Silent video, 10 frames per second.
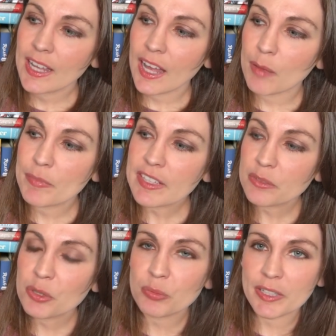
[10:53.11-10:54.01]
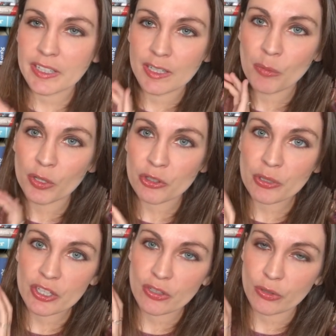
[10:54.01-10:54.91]
Um, this was written in a more
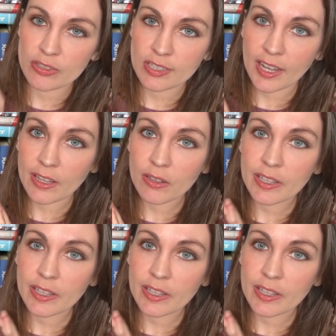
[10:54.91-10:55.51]
traditional style.